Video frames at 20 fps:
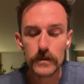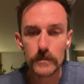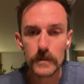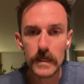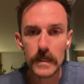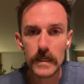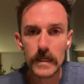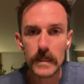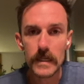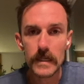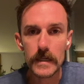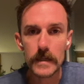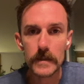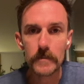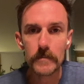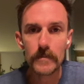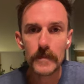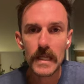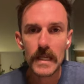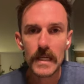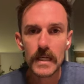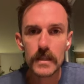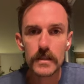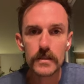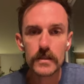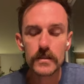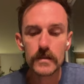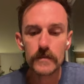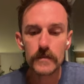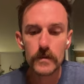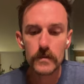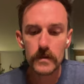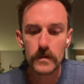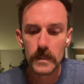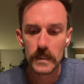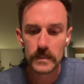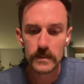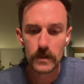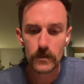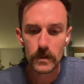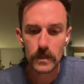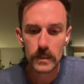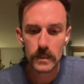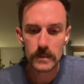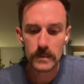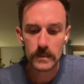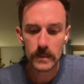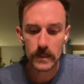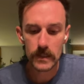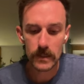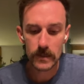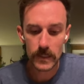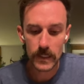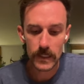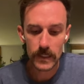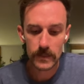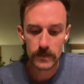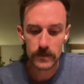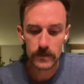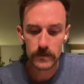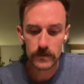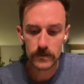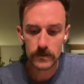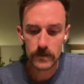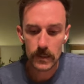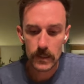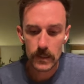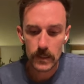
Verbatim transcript: But um, just a few things I wanted to say on that is